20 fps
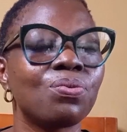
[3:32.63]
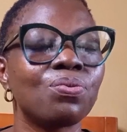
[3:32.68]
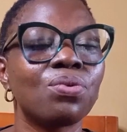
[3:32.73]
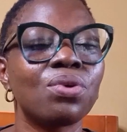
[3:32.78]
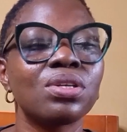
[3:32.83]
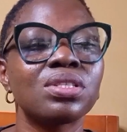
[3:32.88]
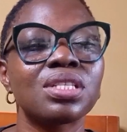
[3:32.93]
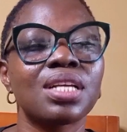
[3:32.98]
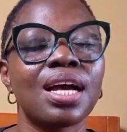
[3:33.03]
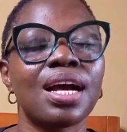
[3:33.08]

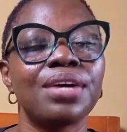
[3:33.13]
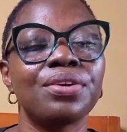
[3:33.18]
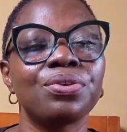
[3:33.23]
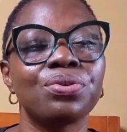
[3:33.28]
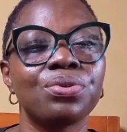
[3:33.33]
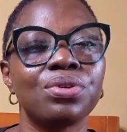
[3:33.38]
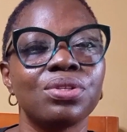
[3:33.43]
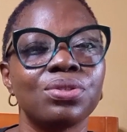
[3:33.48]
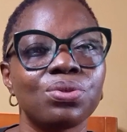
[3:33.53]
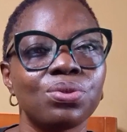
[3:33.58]
what are
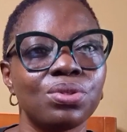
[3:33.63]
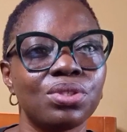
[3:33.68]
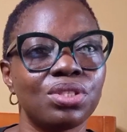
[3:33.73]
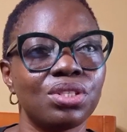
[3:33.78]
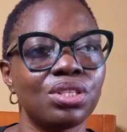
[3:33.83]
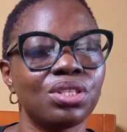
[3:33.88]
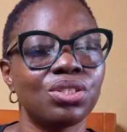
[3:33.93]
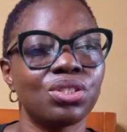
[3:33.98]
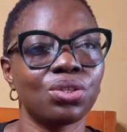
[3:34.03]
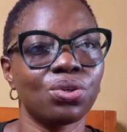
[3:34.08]
you going to
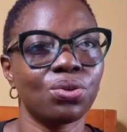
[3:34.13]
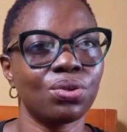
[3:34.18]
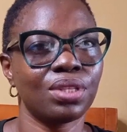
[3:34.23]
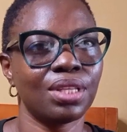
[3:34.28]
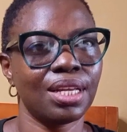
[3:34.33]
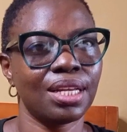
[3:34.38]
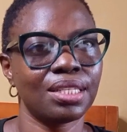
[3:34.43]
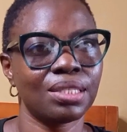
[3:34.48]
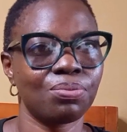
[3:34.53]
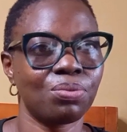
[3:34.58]
teach
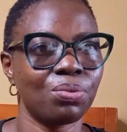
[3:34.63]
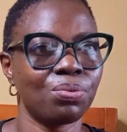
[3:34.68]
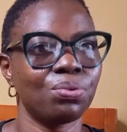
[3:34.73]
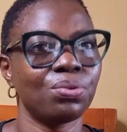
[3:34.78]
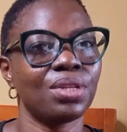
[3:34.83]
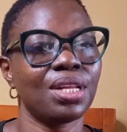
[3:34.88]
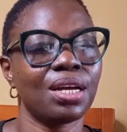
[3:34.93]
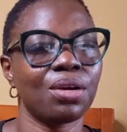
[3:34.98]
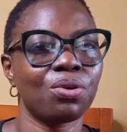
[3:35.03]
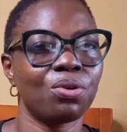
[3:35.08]
others
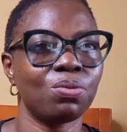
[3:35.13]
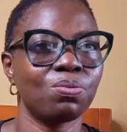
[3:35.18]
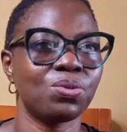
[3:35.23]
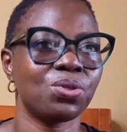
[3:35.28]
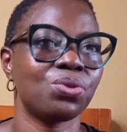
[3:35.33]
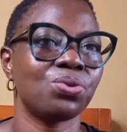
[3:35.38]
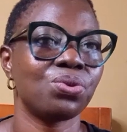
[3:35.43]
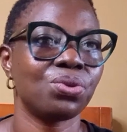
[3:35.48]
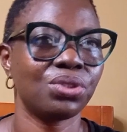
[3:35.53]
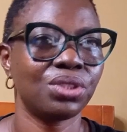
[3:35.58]
people that come
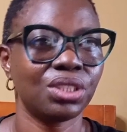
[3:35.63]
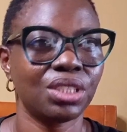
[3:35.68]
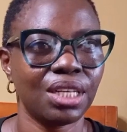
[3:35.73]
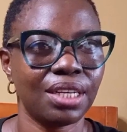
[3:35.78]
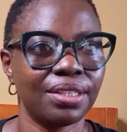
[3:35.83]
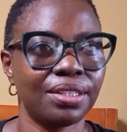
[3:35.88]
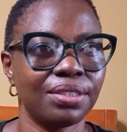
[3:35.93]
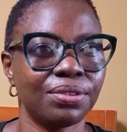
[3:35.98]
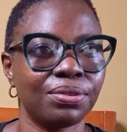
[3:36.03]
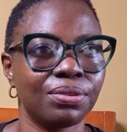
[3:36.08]
to your
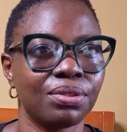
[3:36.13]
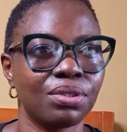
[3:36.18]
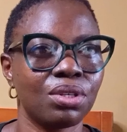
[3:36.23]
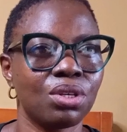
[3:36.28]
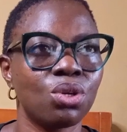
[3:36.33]
channel?